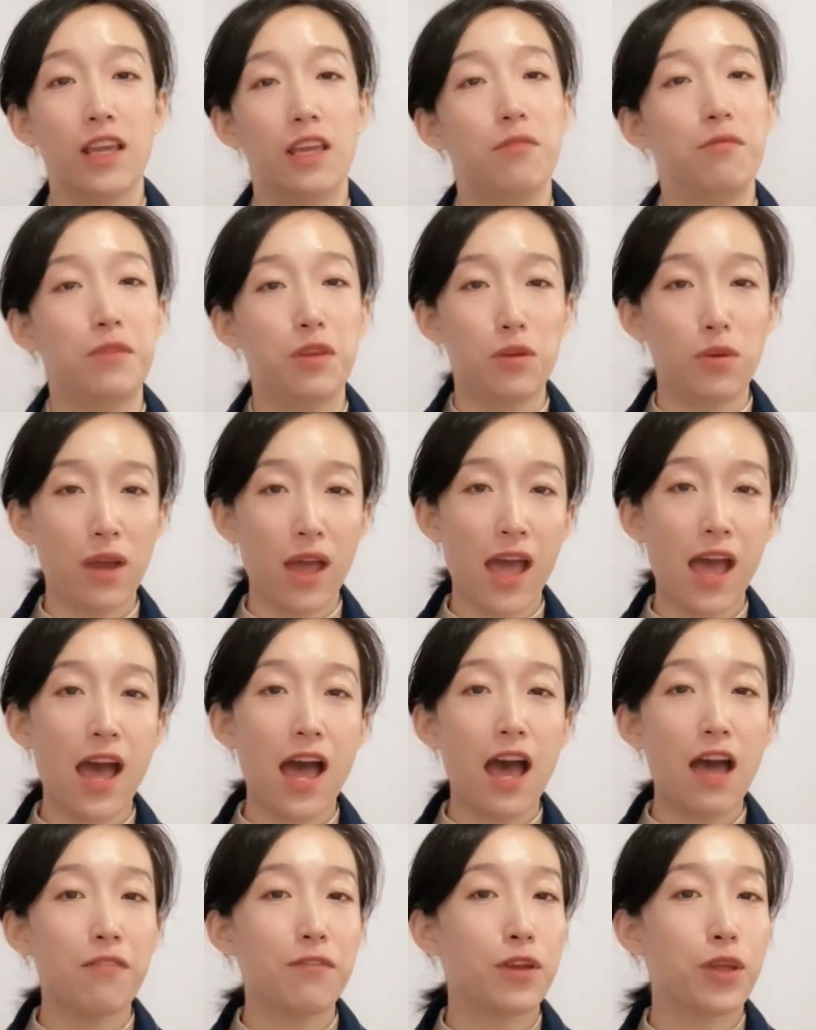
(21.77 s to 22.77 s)
If you
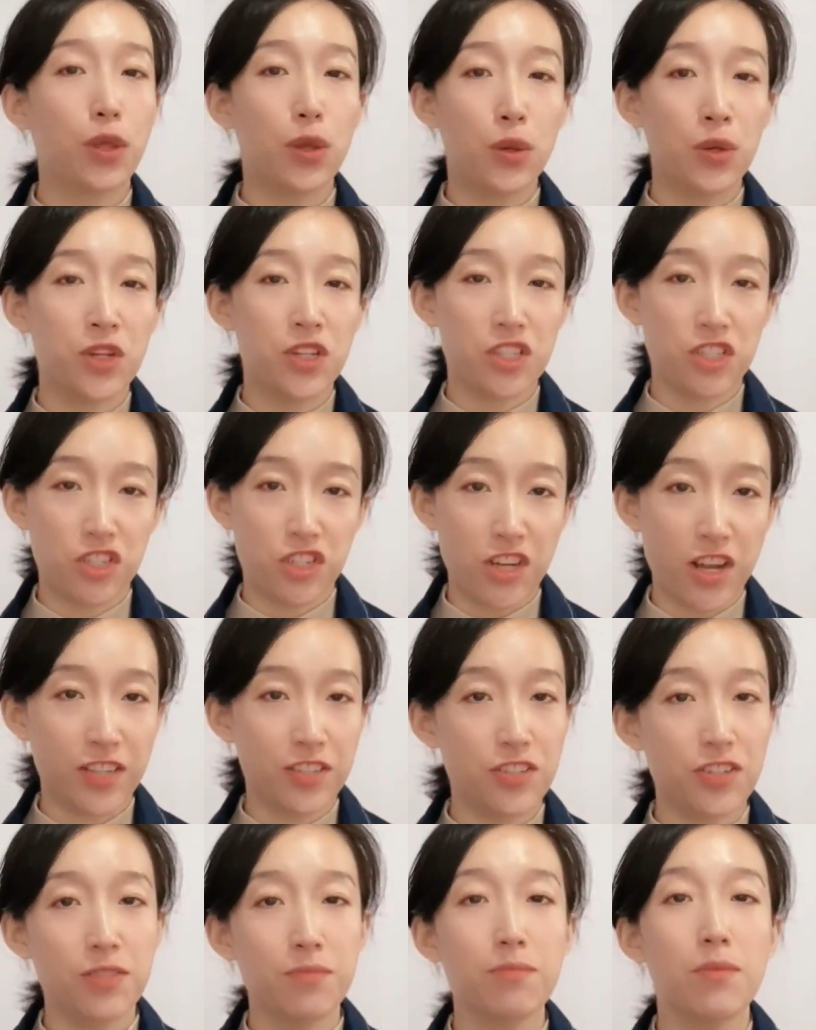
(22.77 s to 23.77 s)
have a good
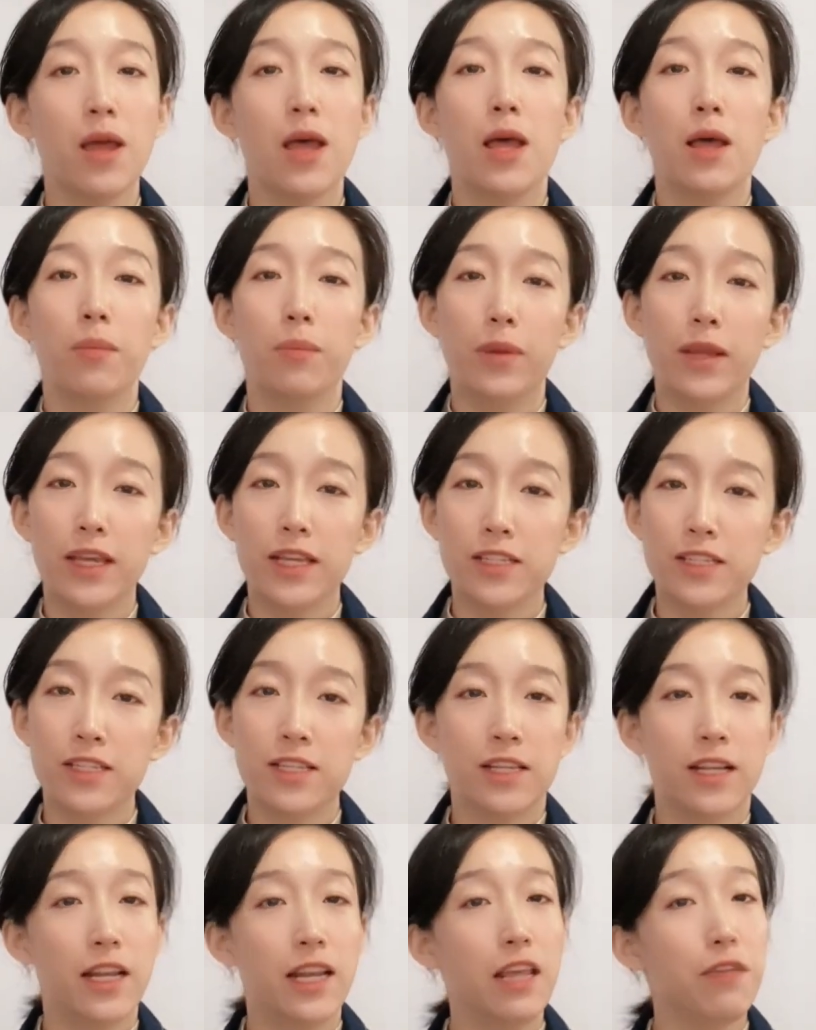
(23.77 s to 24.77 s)
suggestion,
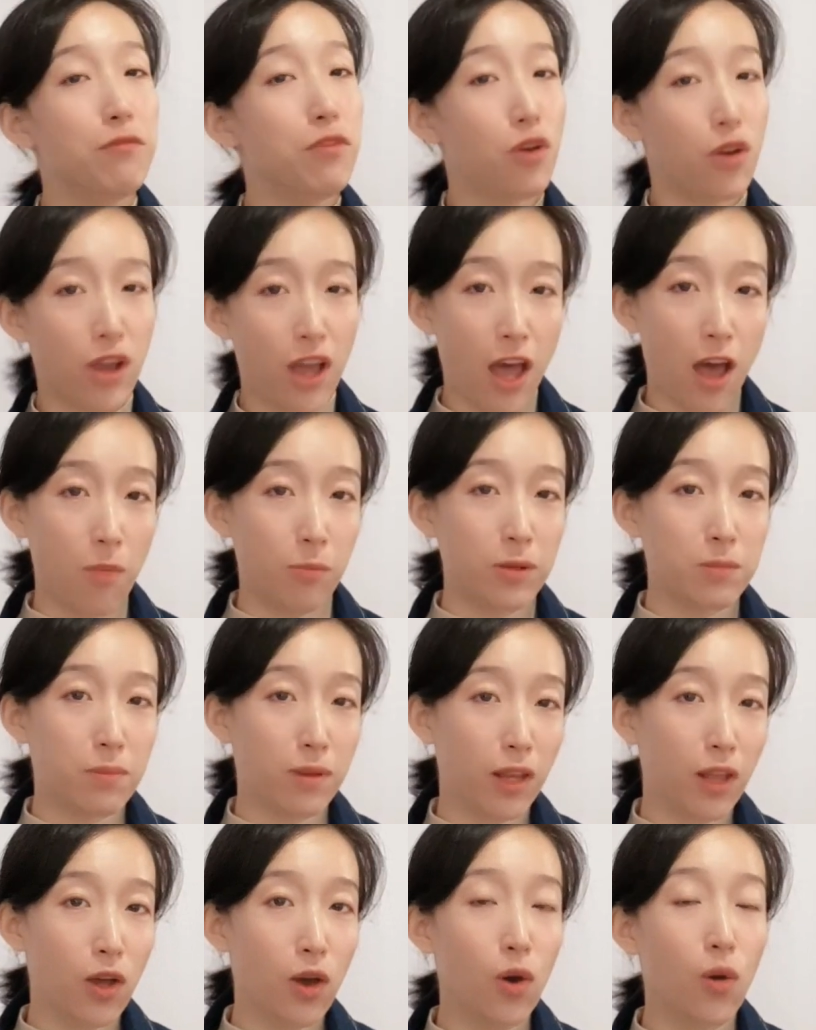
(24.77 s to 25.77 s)
please leave your comment
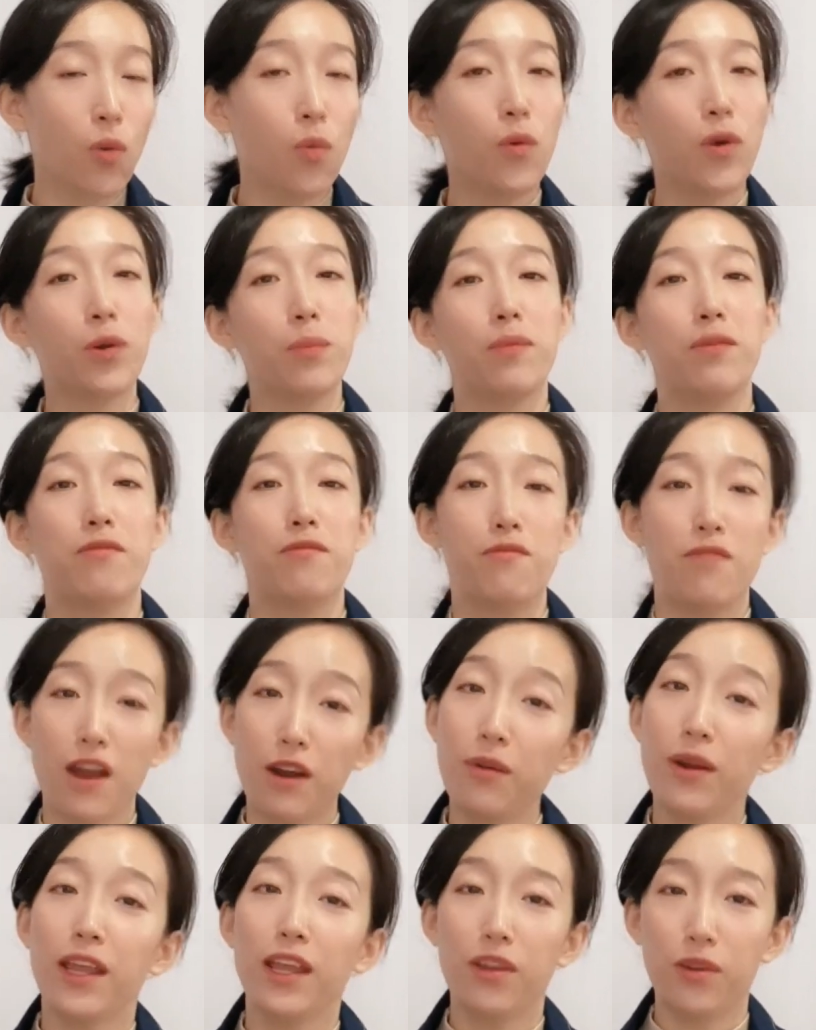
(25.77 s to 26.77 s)
below. We'll be
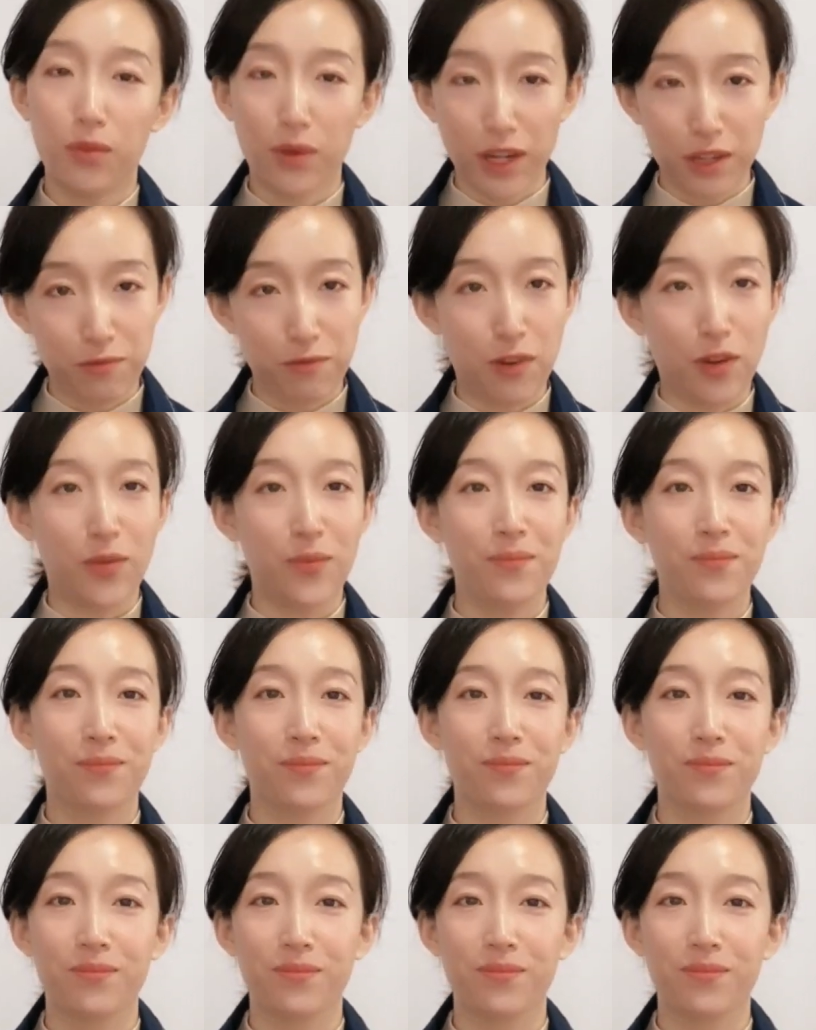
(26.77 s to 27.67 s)
very grateful.